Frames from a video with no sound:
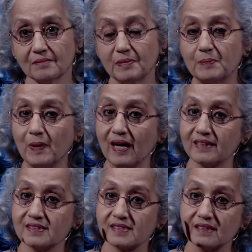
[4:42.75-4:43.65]
people
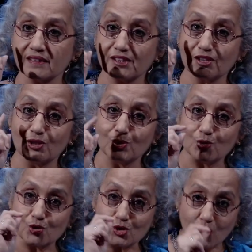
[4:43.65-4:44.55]
had started to
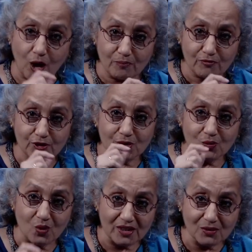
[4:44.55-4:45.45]
stop for the
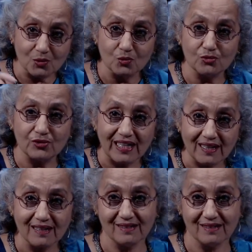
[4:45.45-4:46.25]
one who fell.